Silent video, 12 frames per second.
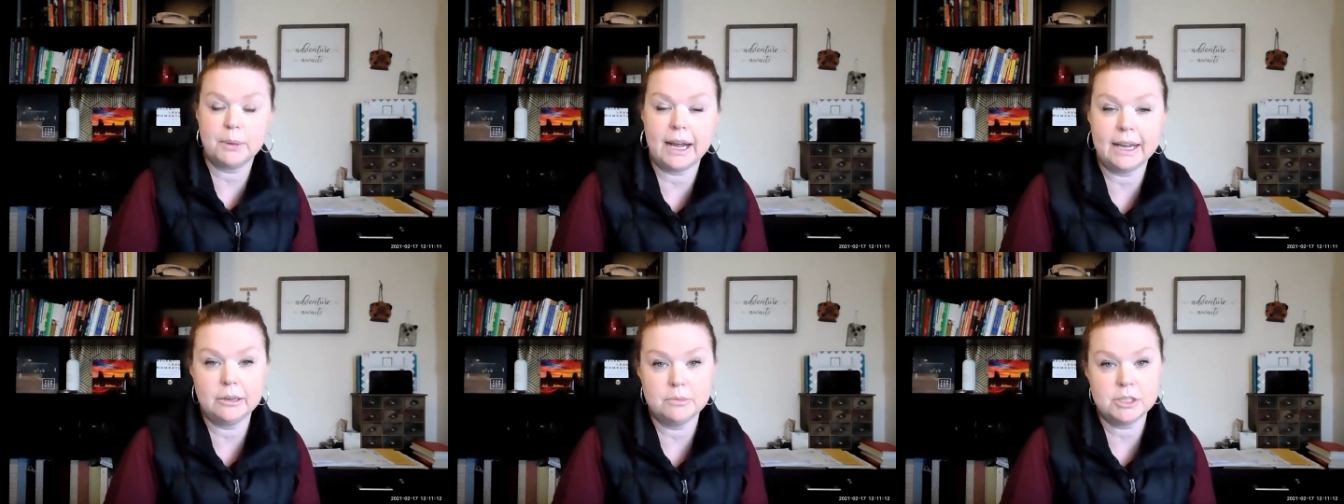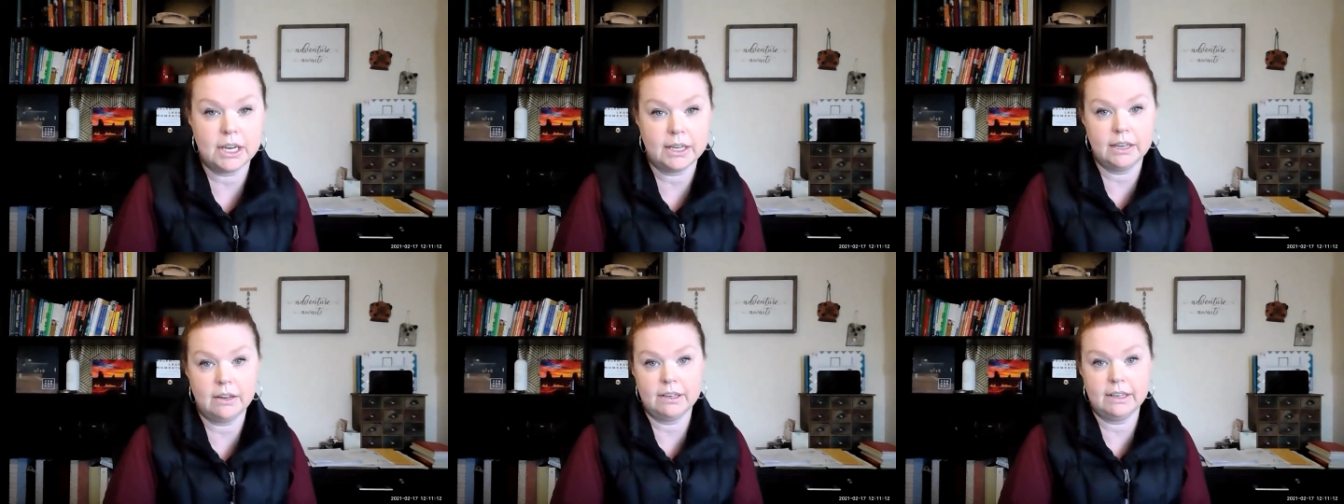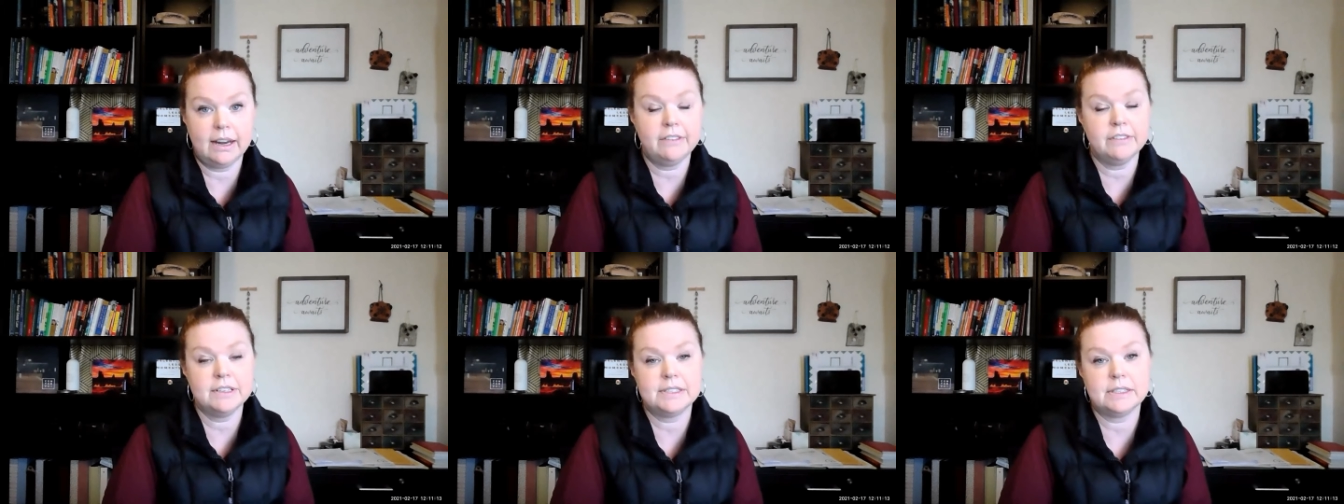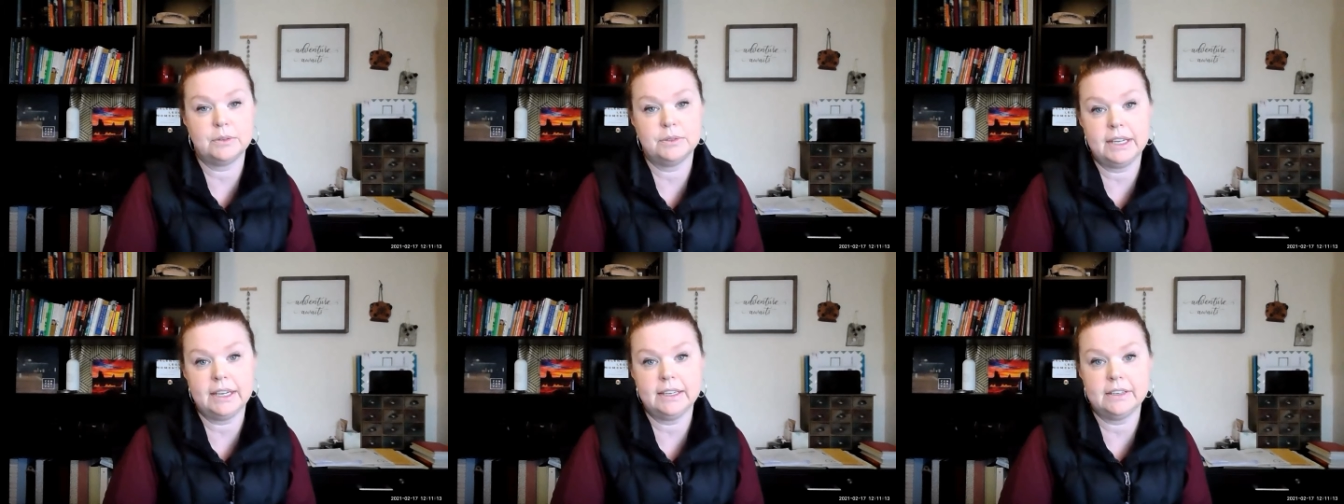but I am checking on it every single
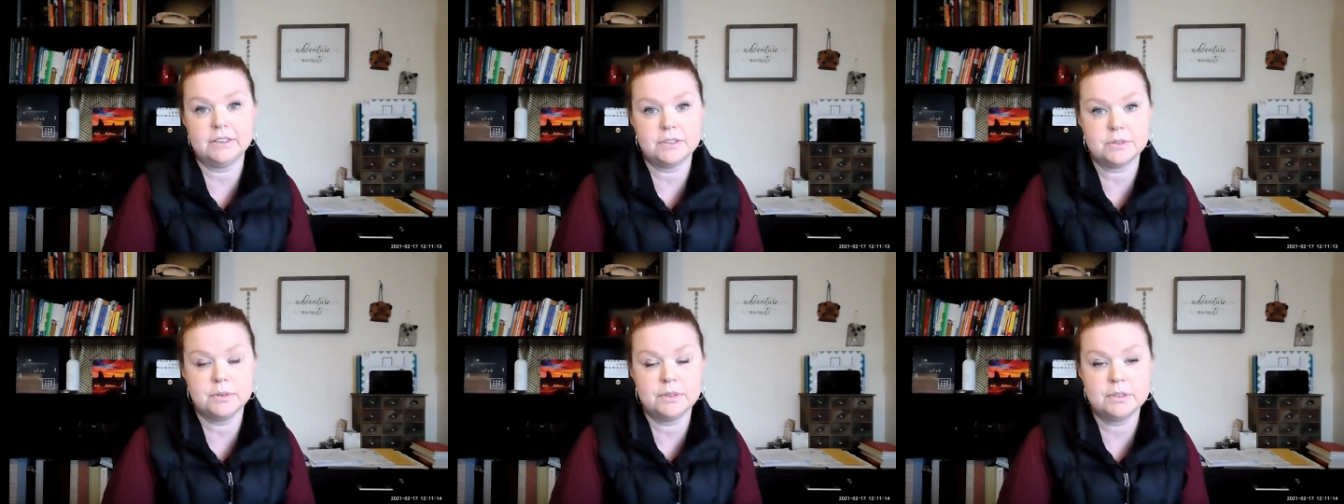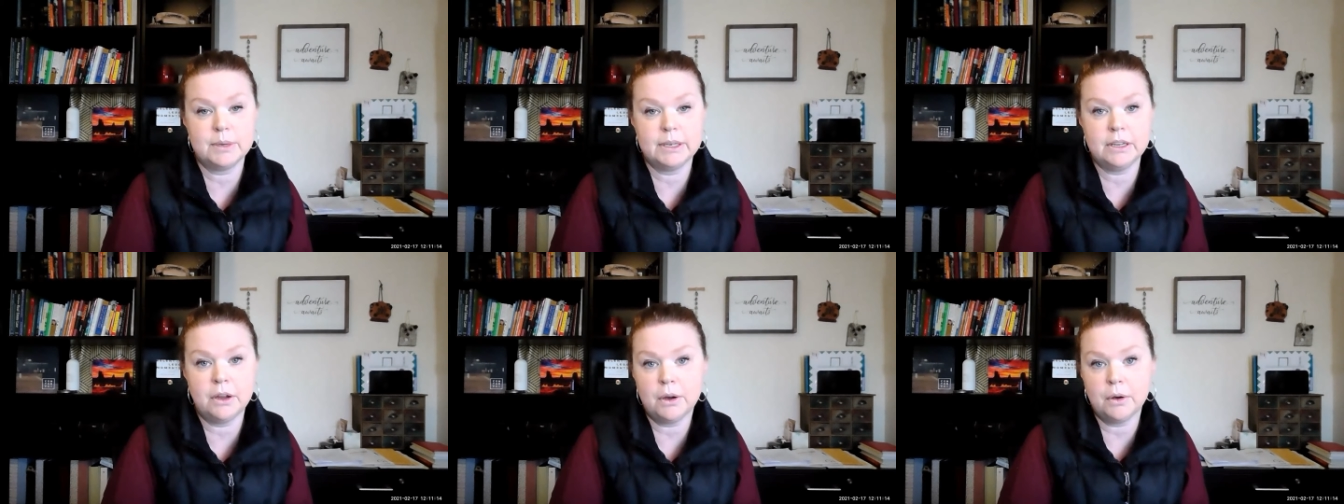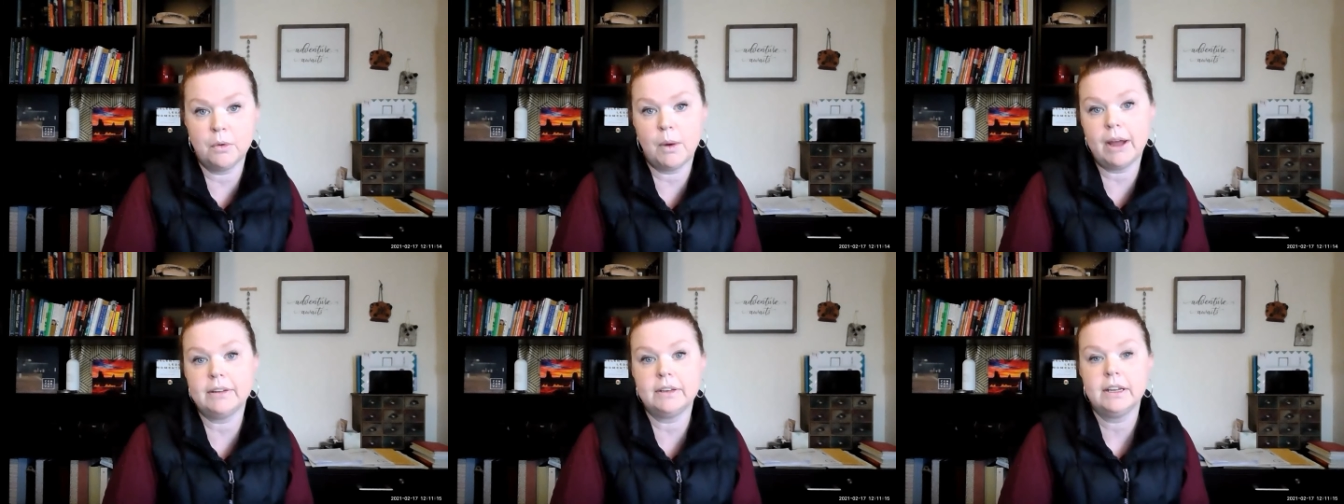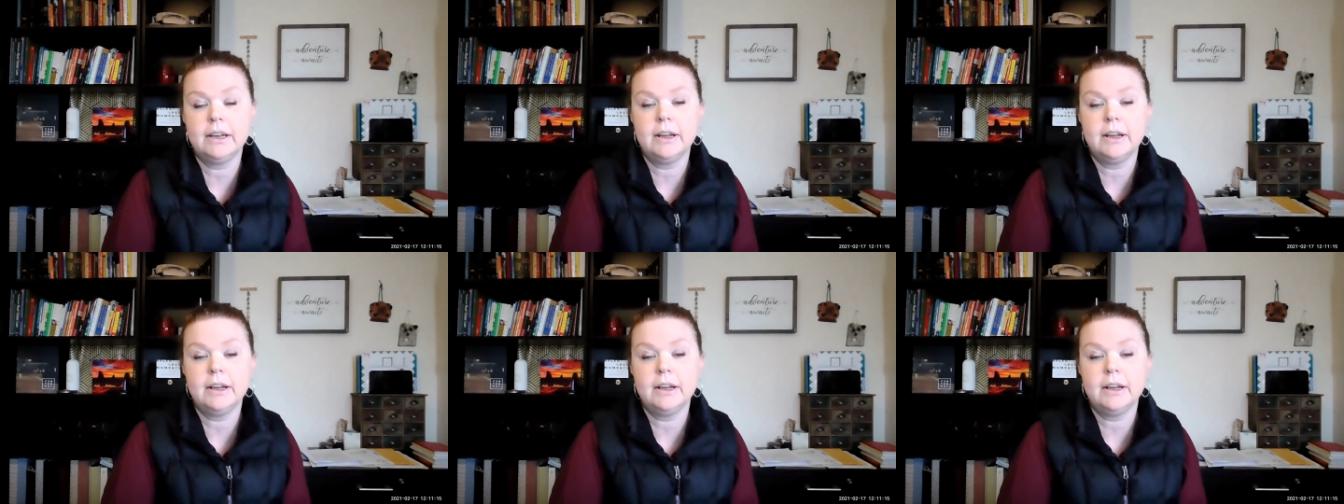day. And as soon as we know what